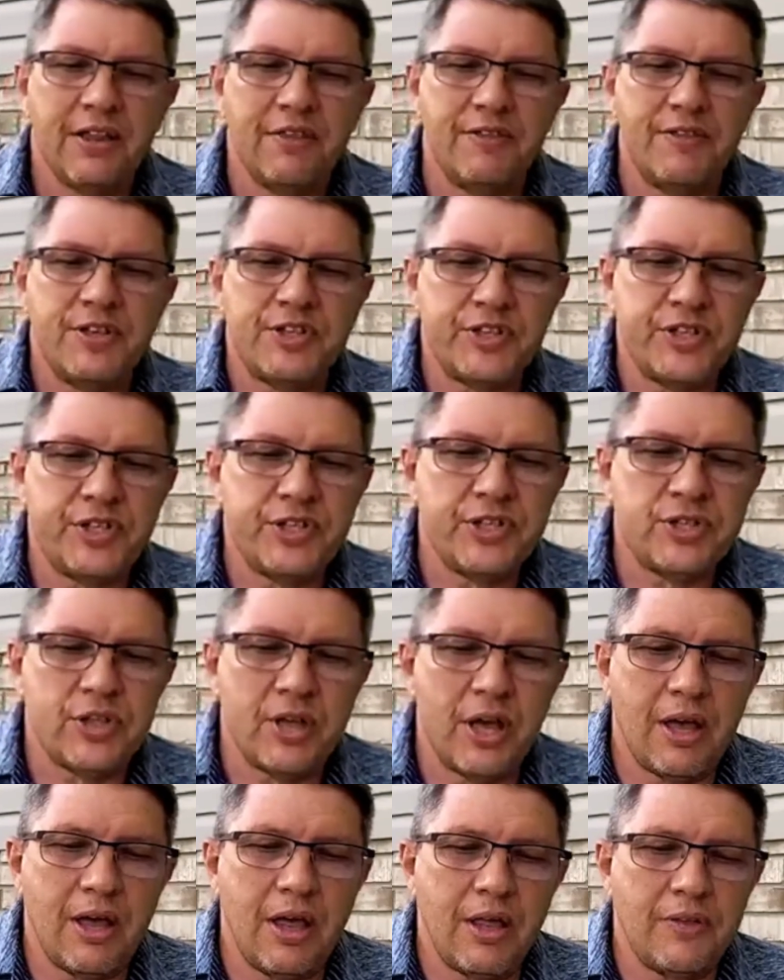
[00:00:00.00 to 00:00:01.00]
This
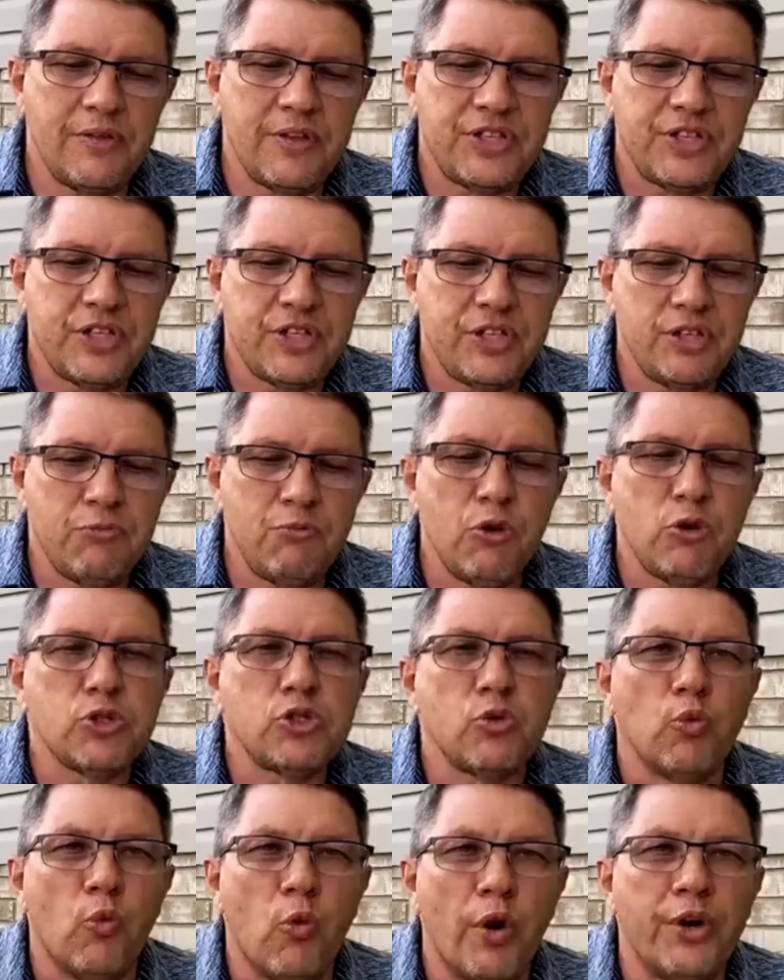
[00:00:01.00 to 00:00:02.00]
is a
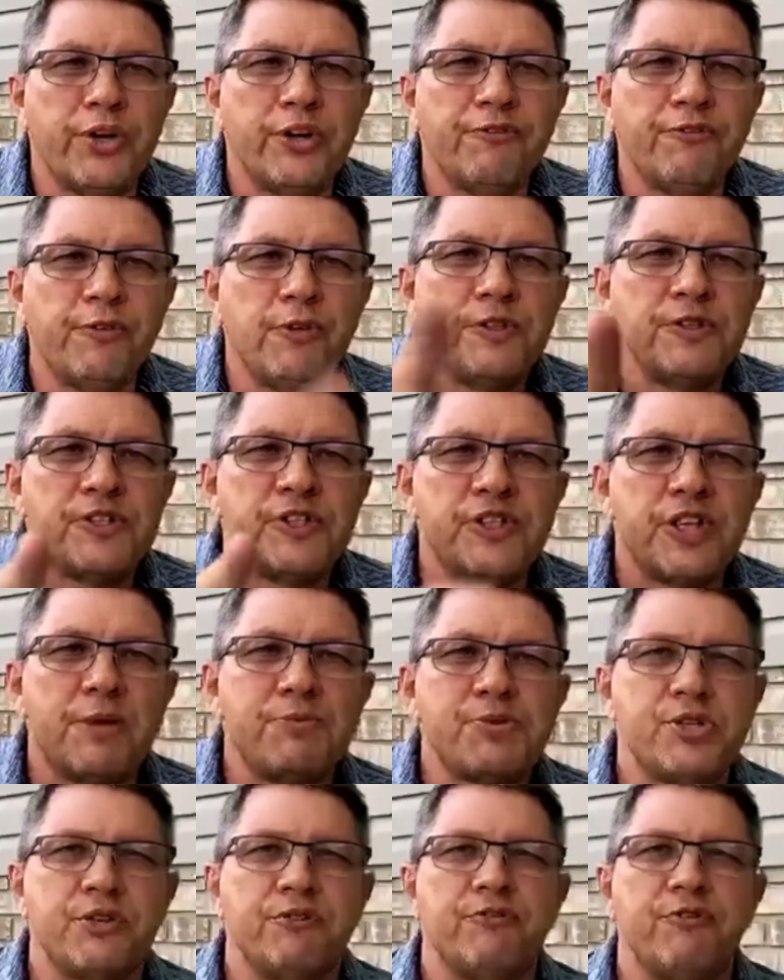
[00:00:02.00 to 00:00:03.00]
most wonderful
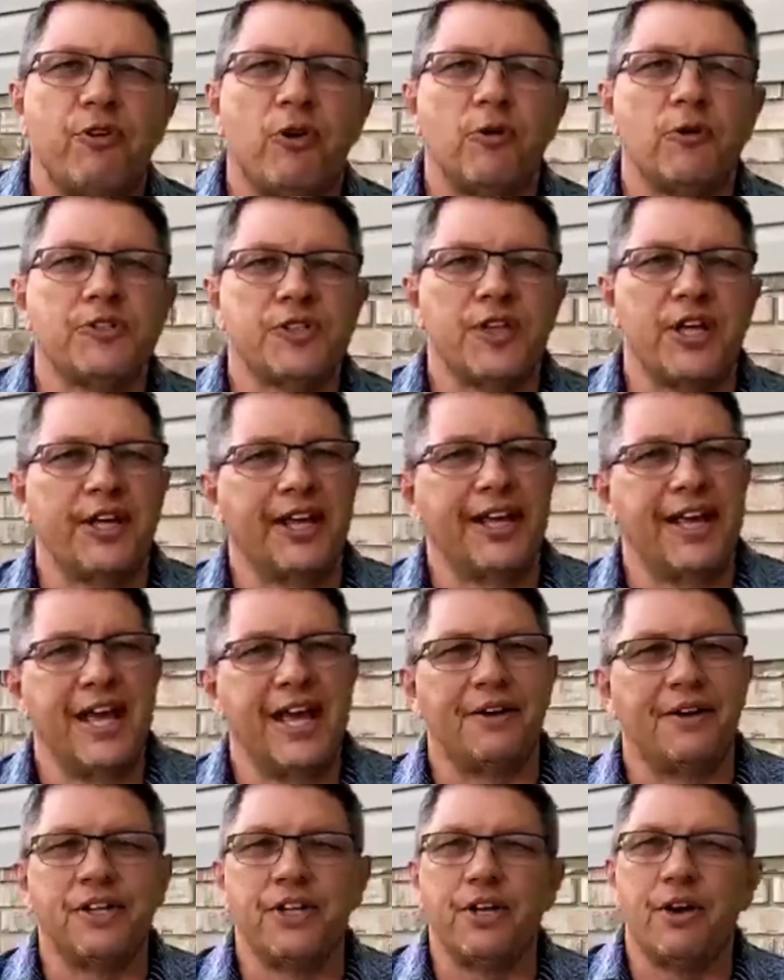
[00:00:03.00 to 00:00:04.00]
deception, folks. And
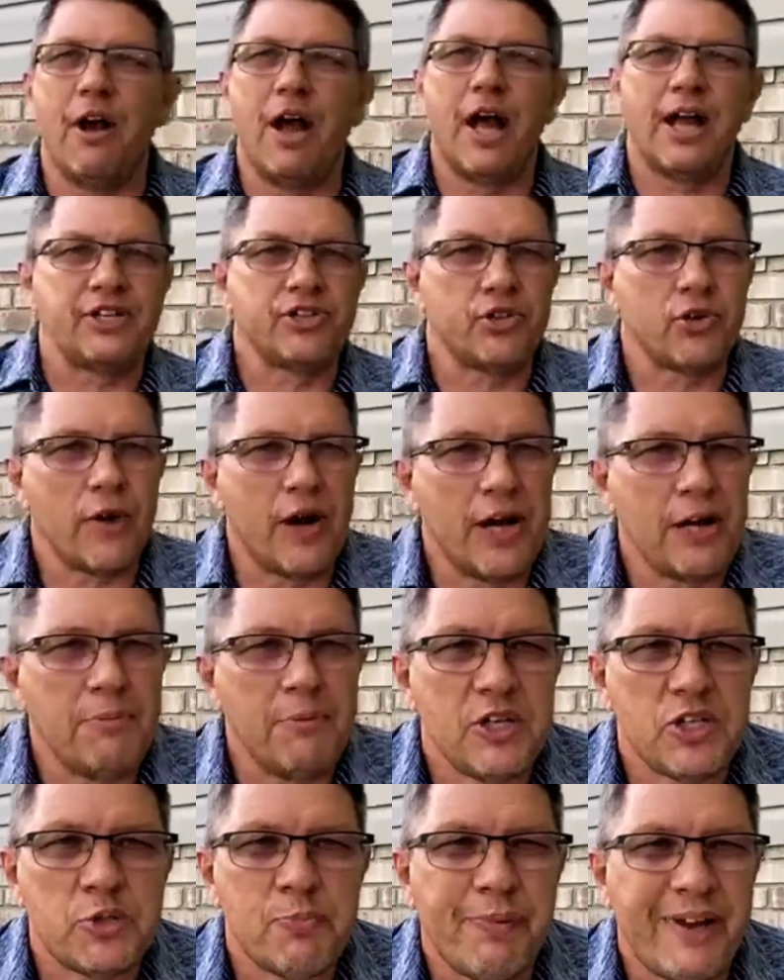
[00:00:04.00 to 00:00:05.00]
again, you know, I try to
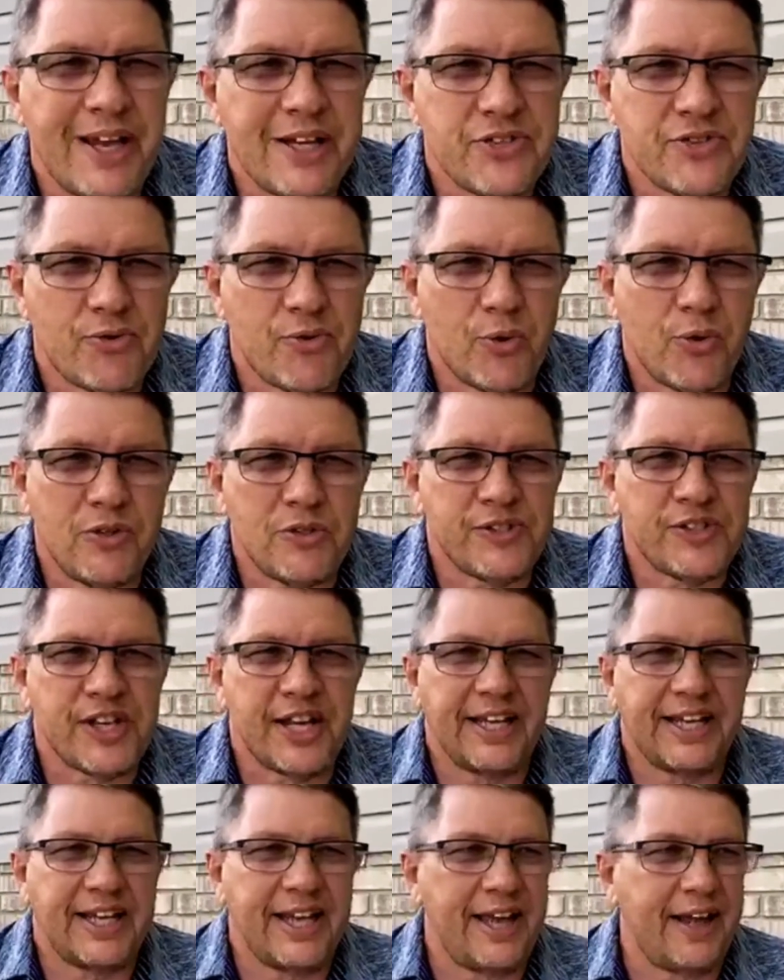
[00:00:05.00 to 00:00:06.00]
be as pastoral as
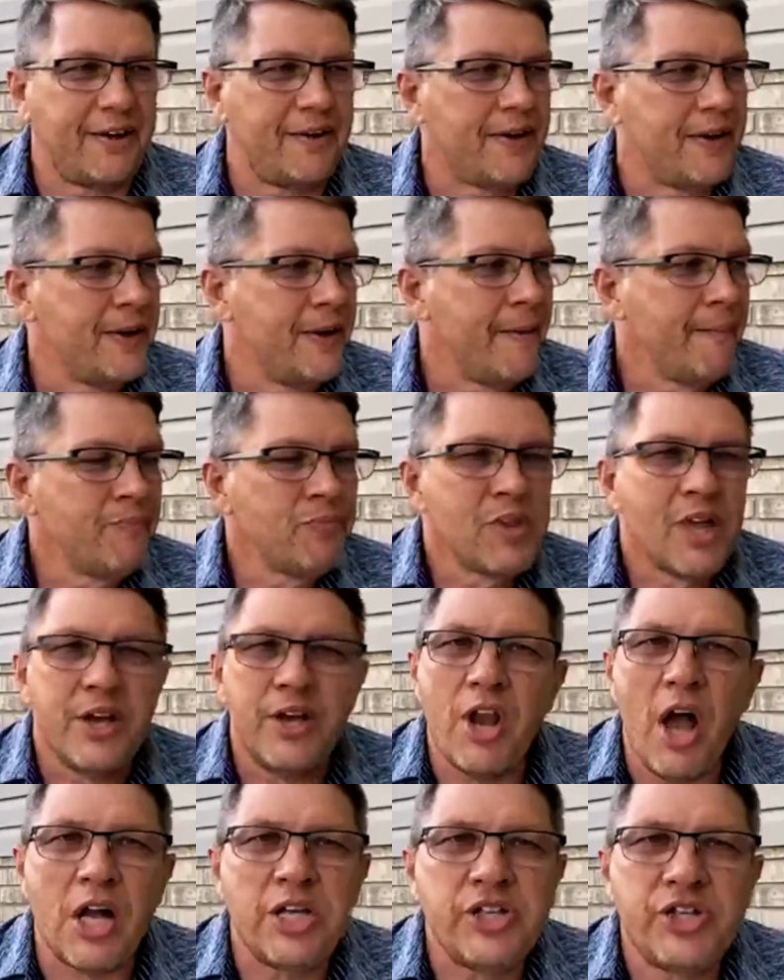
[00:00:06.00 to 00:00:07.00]
I can.
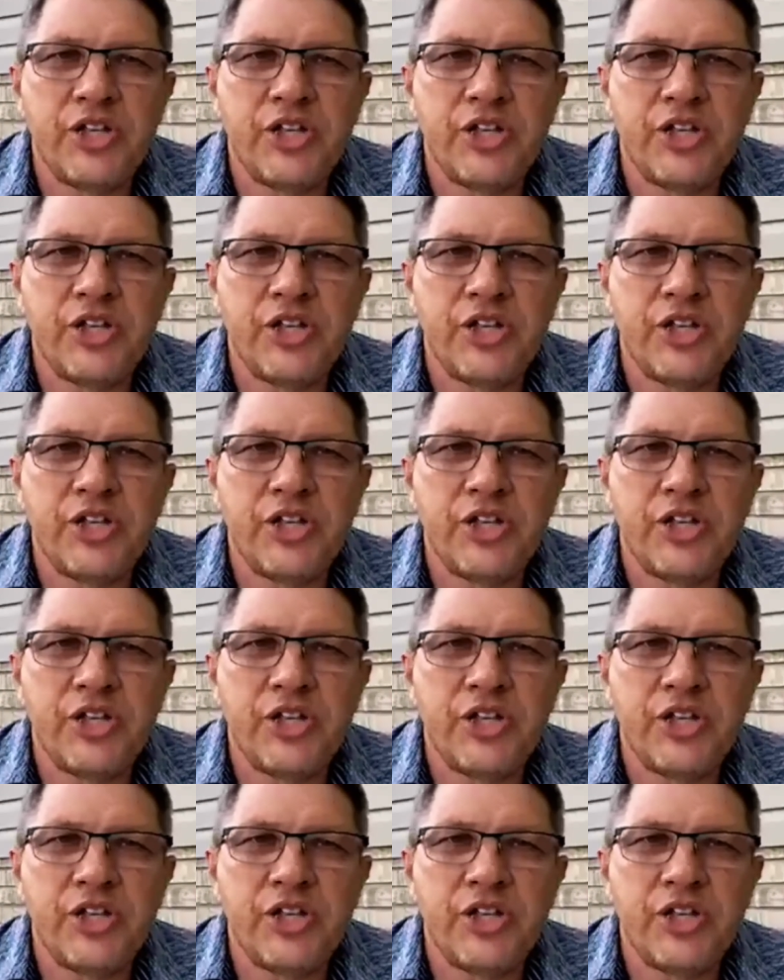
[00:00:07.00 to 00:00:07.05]
Not